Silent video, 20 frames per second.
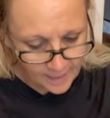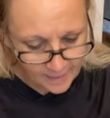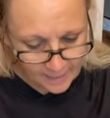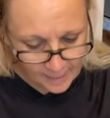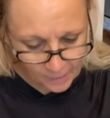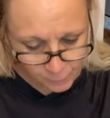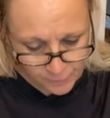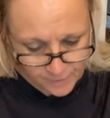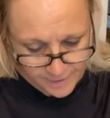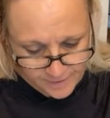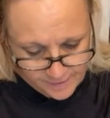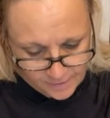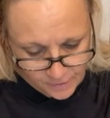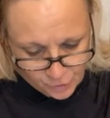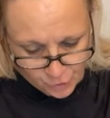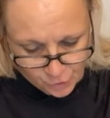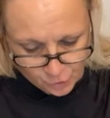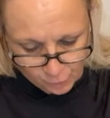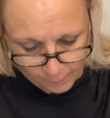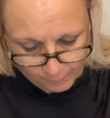and I will send
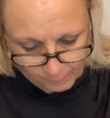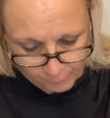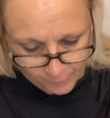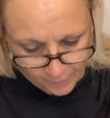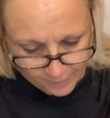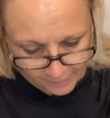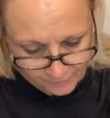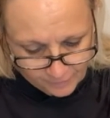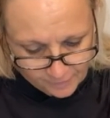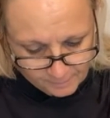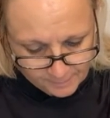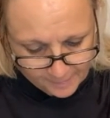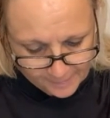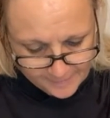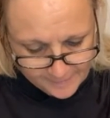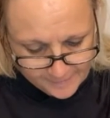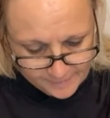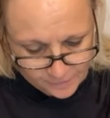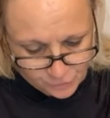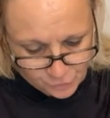you a private
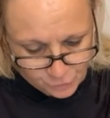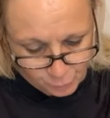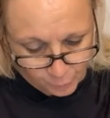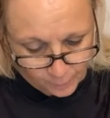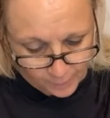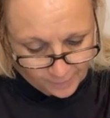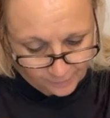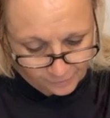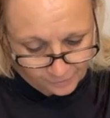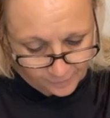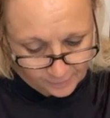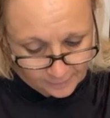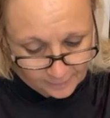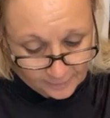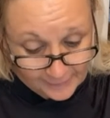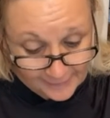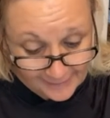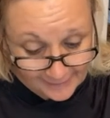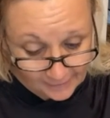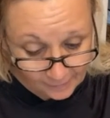message with a
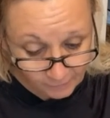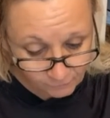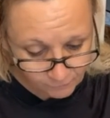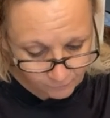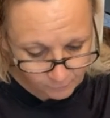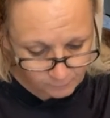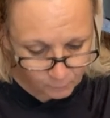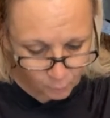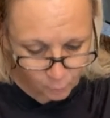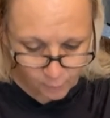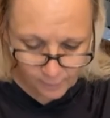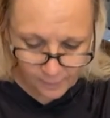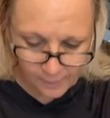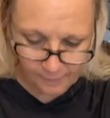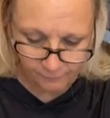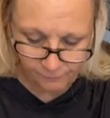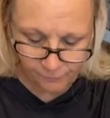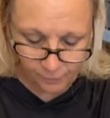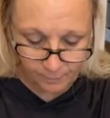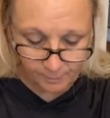link for more
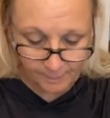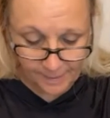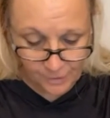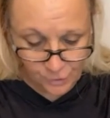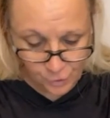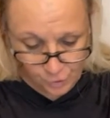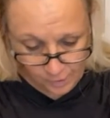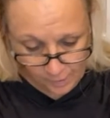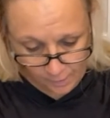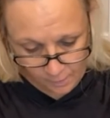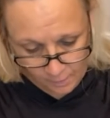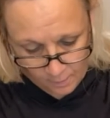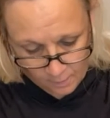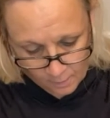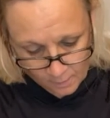information.